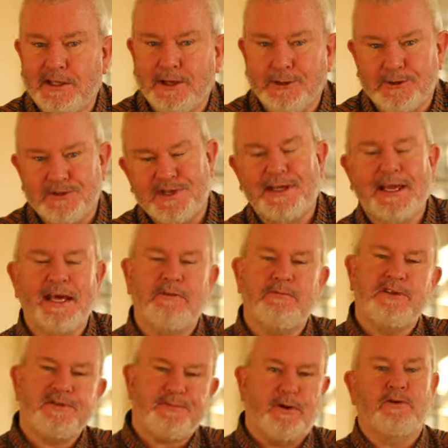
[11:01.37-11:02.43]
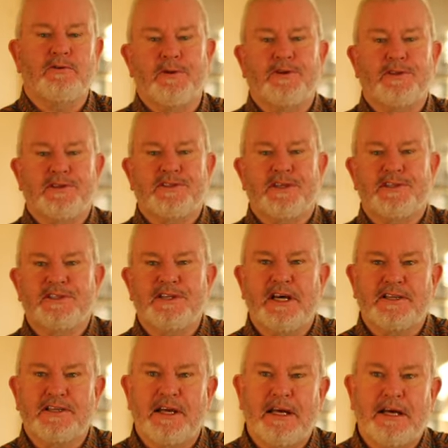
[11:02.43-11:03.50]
use. Again, we spoke about this. It's not